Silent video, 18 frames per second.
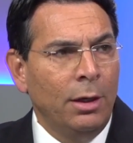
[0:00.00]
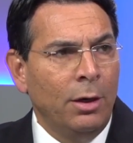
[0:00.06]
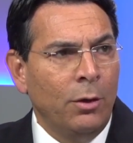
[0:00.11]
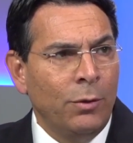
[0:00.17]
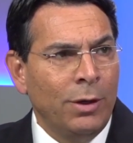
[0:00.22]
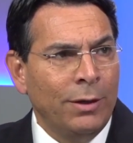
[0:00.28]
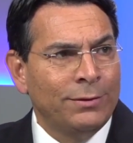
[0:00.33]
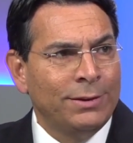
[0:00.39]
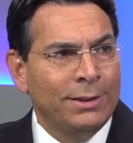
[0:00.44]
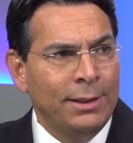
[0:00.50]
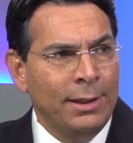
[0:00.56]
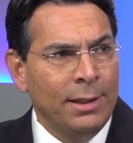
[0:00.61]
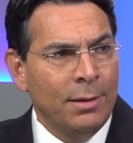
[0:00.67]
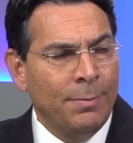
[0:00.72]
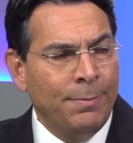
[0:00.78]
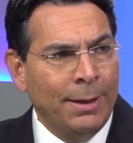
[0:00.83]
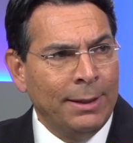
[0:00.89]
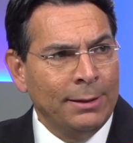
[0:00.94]
We have seen in
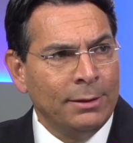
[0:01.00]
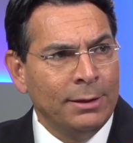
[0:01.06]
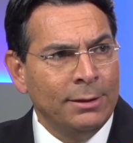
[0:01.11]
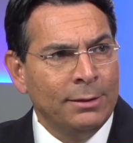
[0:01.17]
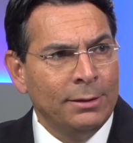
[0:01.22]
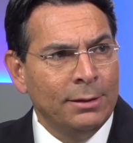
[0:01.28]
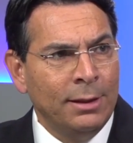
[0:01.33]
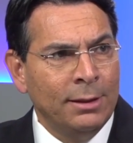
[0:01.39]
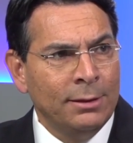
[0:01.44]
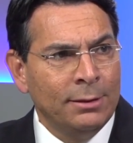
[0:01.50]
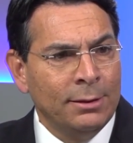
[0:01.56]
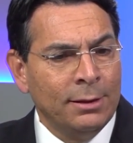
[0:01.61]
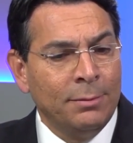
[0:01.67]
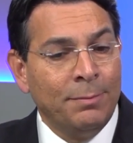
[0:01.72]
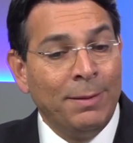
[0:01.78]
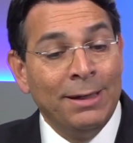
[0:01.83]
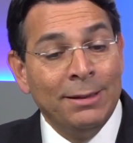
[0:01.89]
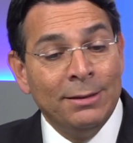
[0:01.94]
the past incidents
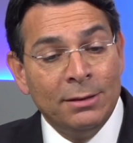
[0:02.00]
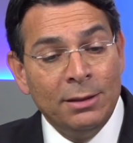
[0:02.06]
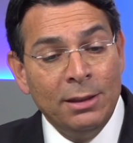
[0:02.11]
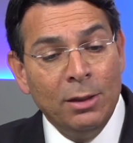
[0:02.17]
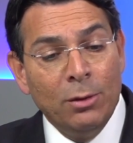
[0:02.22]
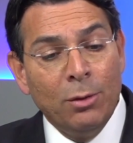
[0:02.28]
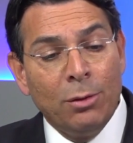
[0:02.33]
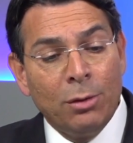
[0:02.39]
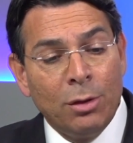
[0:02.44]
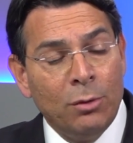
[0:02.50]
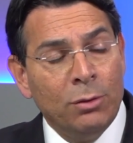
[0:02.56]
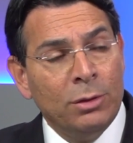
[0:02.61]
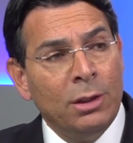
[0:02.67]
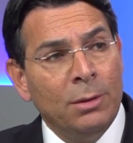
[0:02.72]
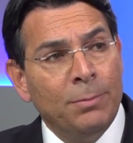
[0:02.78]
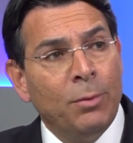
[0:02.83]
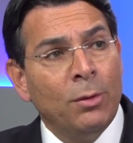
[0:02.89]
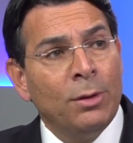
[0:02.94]
that Palestinian
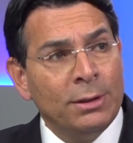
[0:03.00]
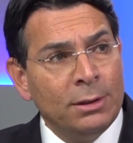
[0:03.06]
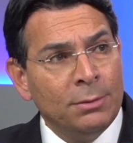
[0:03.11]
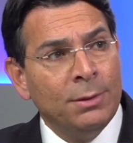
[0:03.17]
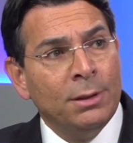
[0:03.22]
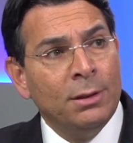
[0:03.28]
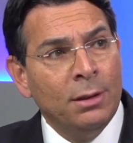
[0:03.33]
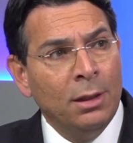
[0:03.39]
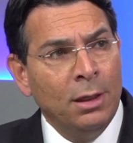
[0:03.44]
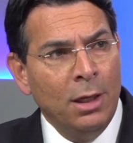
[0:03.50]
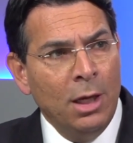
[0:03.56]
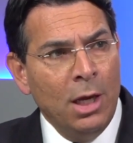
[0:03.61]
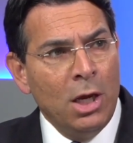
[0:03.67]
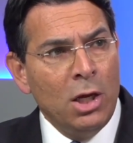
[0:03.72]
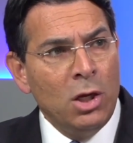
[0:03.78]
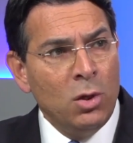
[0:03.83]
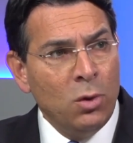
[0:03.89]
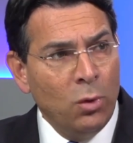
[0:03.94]
Authority policemen
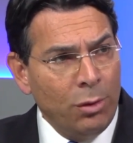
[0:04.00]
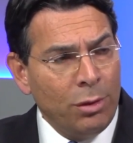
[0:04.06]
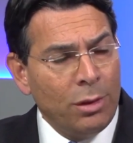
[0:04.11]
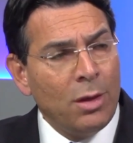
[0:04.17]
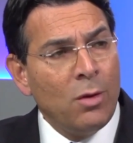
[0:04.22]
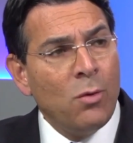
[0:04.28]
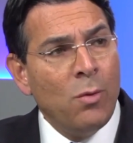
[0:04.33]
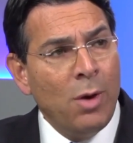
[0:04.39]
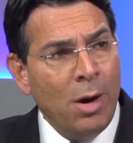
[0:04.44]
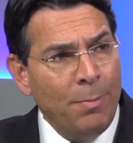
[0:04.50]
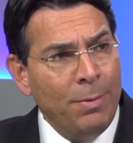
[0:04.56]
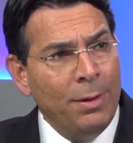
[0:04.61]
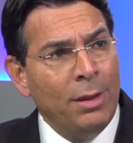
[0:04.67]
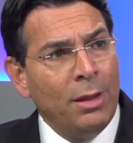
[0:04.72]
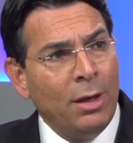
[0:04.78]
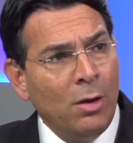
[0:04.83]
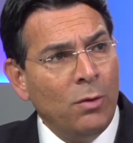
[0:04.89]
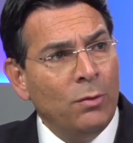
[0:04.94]
used the
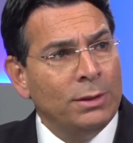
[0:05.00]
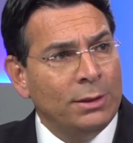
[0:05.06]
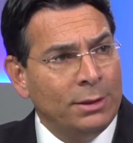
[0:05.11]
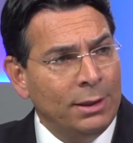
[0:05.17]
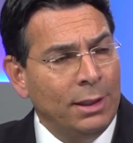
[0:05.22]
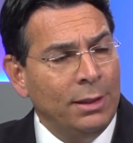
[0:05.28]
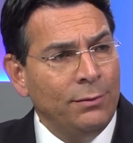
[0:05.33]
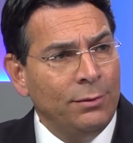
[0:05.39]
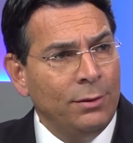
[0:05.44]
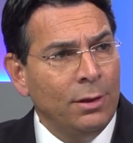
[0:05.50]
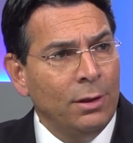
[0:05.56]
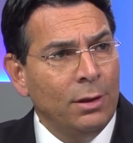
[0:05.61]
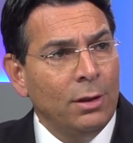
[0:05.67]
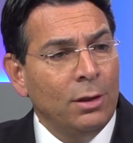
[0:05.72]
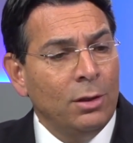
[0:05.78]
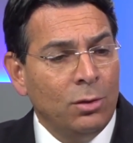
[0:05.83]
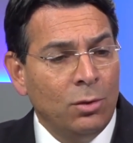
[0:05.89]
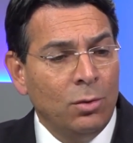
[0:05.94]
weapon they received
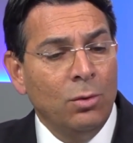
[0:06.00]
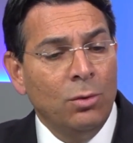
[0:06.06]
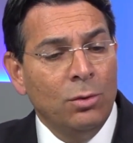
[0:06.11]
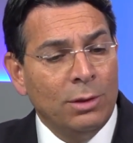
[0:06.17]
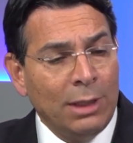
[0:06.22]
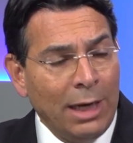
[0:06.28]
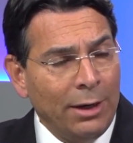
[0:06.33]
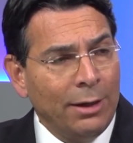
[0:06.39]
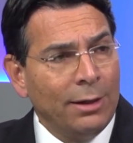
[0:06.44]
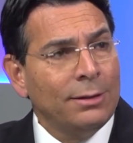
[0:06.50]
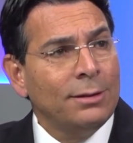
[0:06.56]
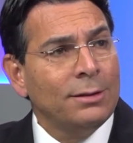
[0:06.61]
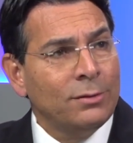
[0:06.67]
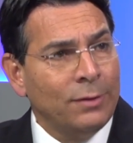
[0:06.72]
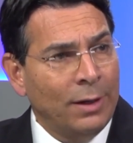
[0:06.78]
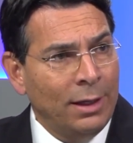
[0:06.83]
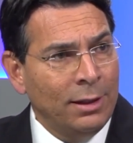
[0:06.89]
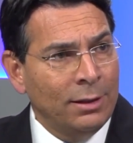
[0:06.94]
to target
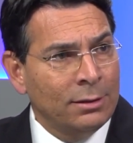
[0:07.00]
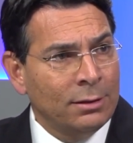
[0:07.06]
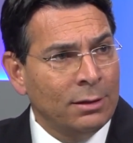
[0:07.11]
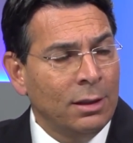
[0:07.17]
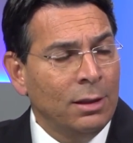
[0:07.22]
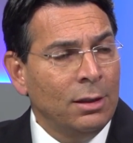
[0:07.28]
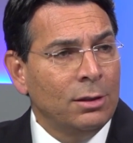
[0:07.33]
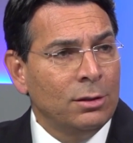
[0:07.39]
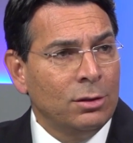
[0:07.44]
Israelis.